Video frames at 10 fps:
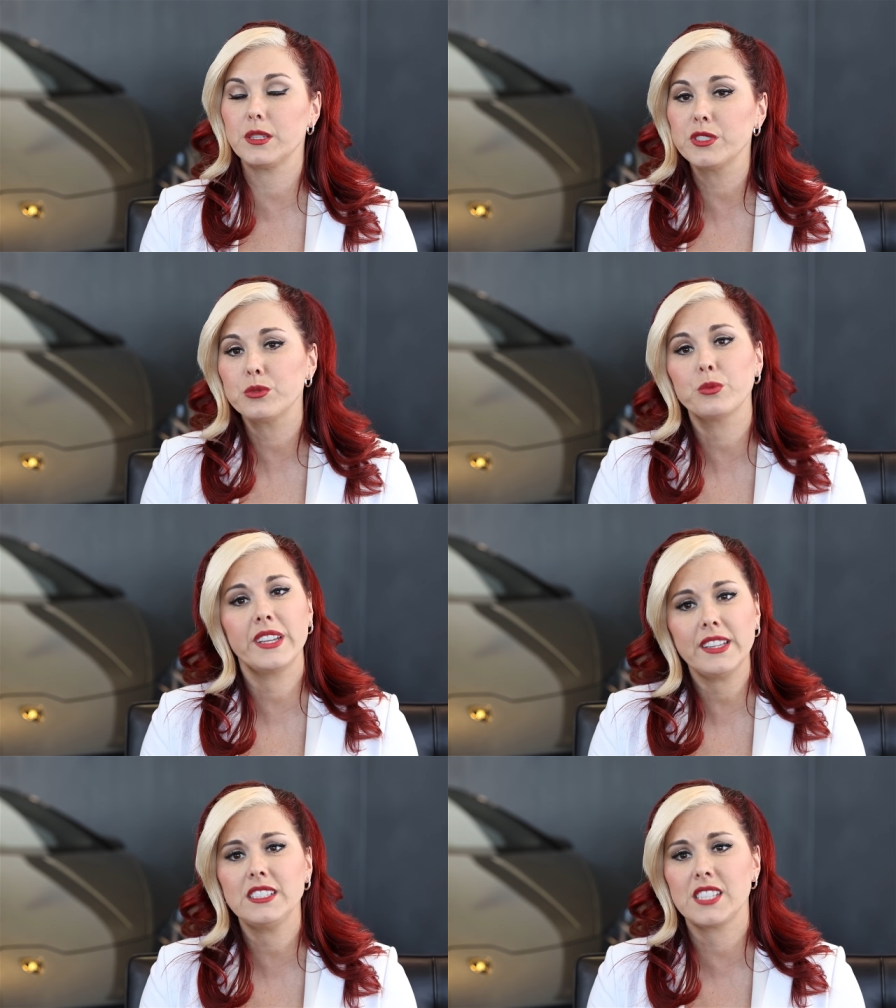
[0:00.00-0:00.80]
It was
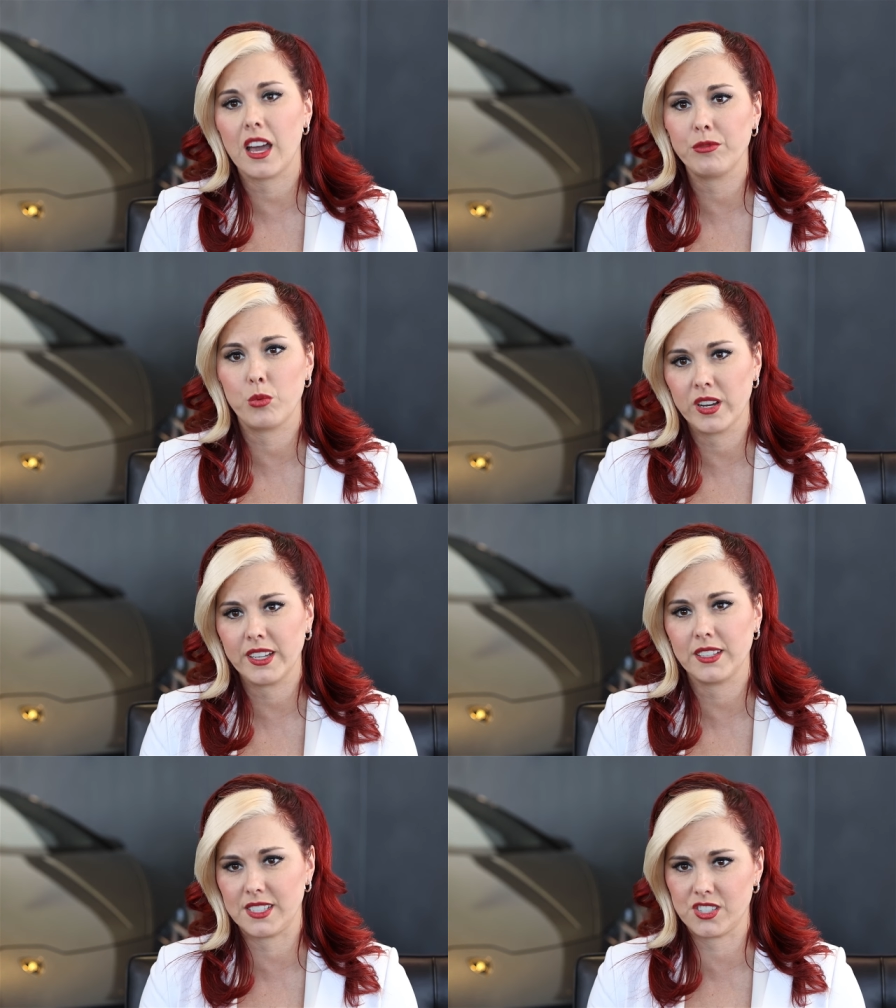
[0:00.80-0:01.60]
really tough work
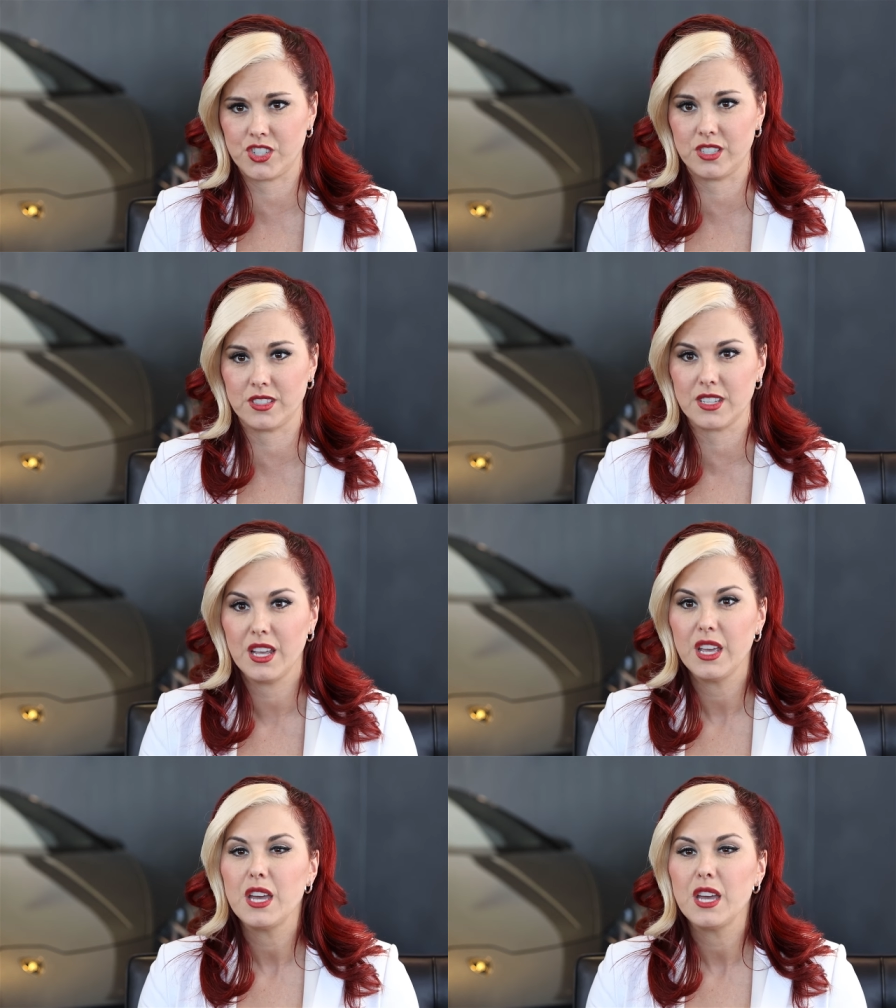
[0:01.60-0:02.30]
conditions.